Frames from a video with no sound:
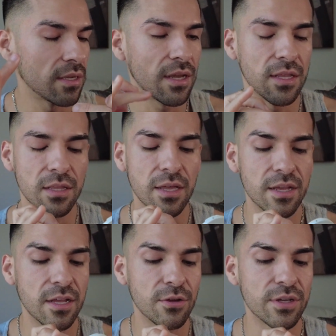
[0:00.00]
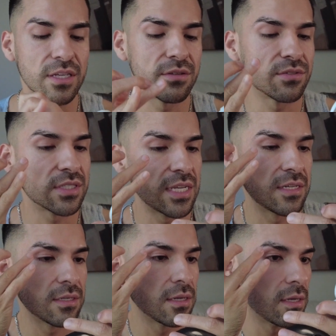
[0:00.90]
I like how it gives like
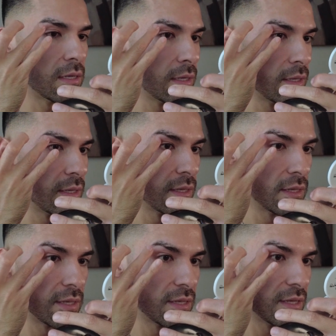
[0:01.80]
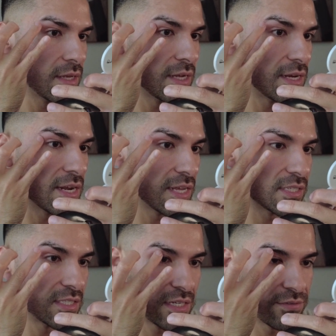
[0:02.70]
a nice
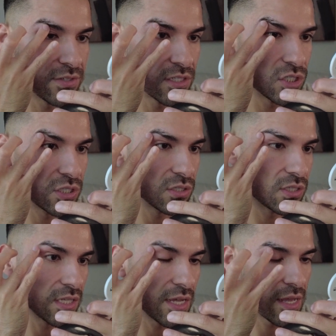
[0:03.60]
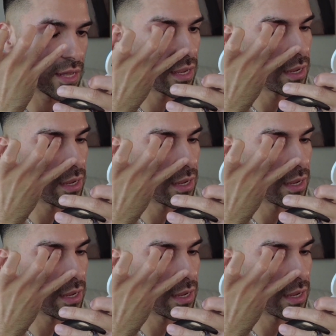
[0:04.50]
definition to the eye.